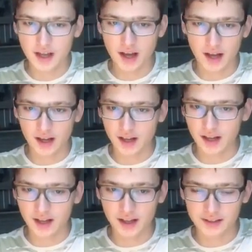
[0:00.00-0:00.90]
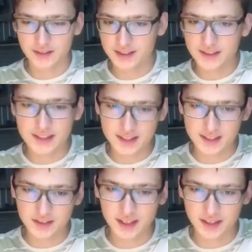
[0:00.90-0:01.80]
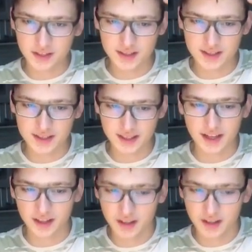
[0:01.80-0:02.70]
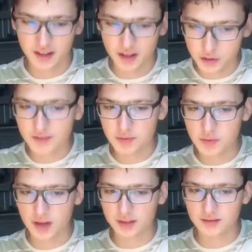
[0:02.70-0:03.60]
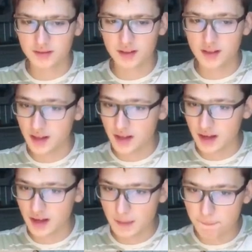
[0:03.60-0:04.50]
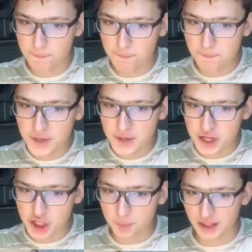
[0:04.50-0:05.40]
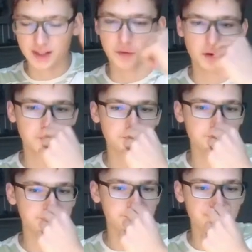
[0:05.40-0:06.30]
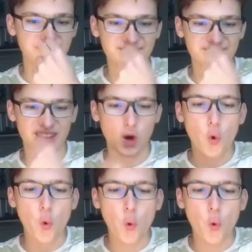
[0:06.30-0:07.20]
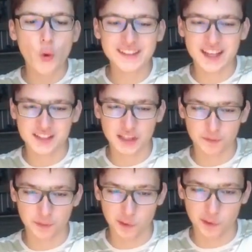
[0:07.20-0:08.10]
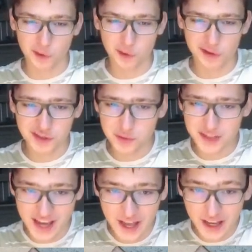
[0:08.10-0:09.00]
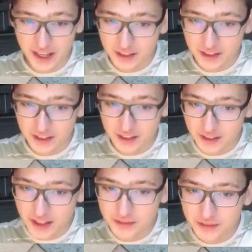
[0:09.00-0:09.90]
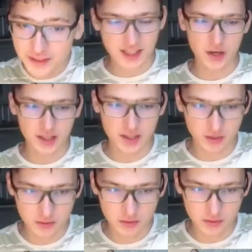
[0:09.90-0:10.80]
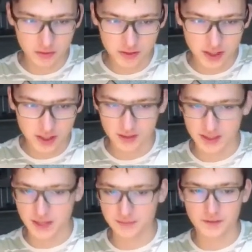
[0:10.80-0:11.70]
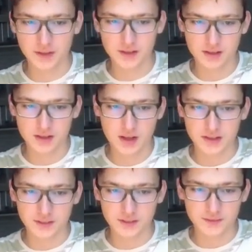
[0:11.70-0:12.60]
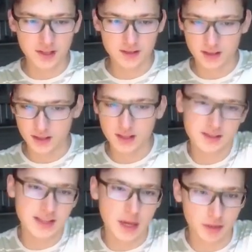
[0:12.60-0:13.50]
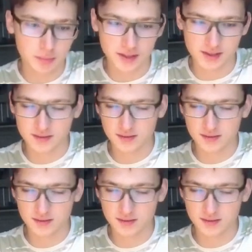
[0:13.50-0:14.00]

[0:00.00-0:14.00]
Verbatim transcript: Uh, this this is a really interesting line. Rook f b one, bishop takes e four, queen takes e four. So we just, if he takes this queen, he's losing, because after this, this and this, he is down a piece.